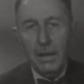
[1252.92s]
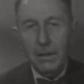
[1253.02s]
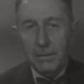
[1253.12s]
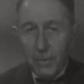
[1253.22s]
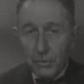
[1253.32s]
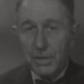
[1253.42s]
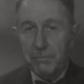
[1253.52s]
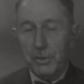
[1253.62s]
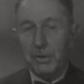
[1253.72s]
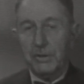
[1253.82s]
The most
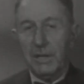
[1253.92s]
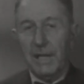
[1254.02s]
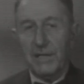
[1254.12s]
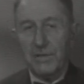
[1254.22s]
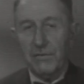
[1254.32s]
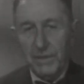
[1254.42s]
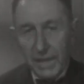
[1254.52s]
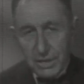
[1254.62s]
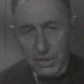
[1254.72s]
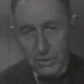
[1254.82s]
important class of
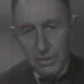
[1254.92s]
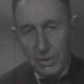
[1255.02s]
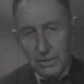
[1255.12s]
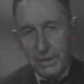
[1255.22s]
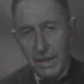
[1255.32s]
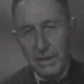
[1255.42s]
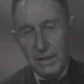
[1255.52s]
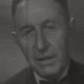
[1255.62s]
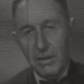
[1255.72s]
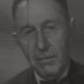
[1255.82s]
natural
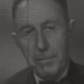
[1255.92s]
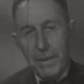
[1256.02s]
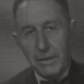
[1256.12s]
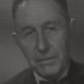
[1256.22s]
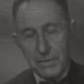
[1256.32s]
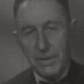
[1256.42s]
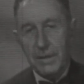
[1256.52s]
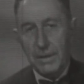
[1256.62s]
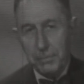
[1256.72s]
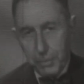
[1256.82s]
organic compounds,
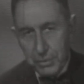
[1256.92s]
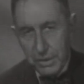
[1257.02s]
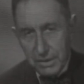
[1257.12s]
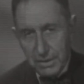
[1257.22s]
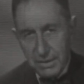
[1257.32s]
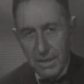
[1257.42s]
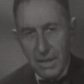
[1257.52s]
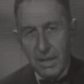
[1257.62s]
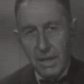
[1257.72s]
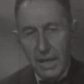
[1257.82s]
the proteins,
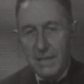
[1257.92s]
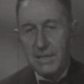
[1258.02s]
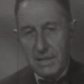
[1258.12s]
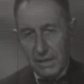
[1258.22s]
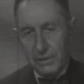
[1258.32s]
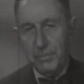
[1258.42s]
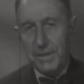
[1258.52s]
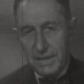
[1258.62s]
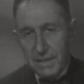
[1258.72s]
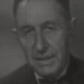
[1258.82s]
has still to be
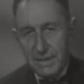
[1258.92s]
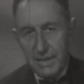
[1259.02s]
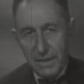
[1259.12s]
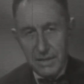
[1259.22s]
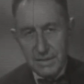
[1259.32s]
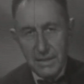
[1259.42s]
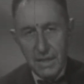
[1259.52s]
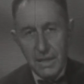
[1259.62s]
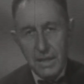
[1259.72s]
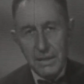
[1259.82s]
synthesized,
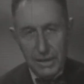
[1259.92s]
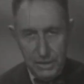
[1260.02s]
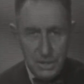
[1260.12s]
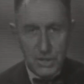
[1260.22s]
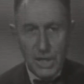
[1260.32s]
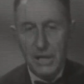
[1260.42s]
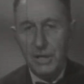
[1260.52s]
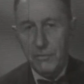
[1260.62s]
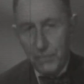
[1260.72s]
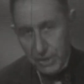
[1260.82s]
that is,
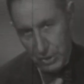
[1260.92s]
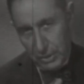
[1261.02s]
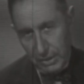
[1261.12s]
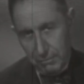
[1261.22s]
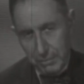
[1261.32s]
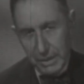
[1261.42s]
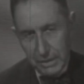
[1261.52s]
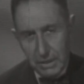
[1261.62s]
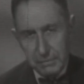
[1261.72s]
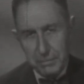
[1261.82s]
artificially
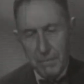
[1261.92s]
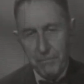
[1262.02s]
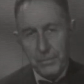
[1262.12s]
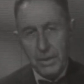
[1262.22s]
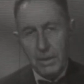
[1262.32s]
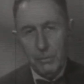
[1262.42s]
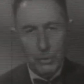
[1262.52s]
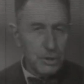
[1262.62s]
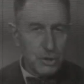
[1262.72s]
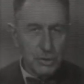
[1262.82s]
built up.
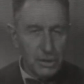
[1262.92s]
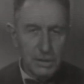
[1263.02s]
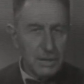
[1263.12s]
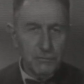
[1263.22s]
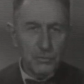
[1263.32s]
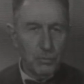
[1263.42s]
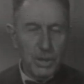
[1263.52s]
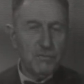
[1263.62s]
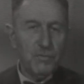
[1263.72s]
But we should not have to wait